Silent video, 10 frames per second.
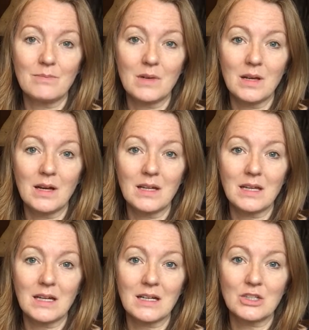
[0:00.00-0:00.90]

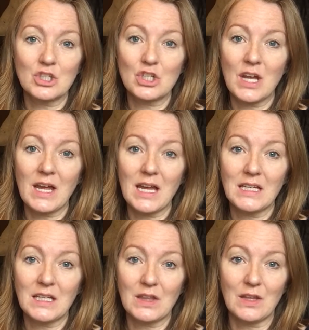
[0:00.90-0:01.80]
like and share
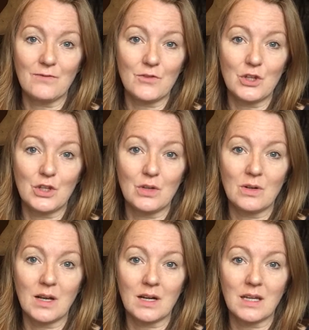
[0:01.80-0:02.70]
anything that you
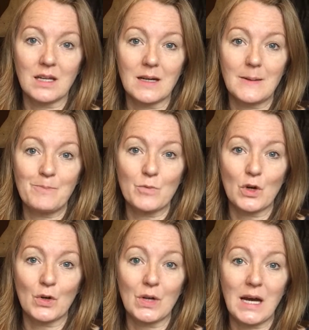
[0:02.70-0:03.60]
like
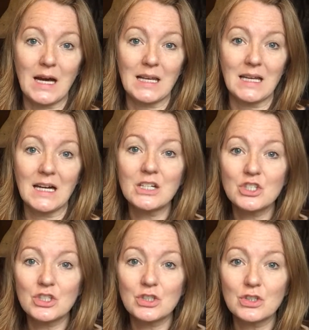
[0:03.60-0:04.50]
on
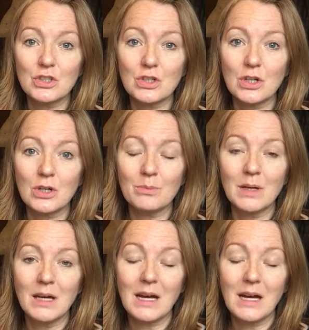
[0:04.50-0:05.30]
aliashton.com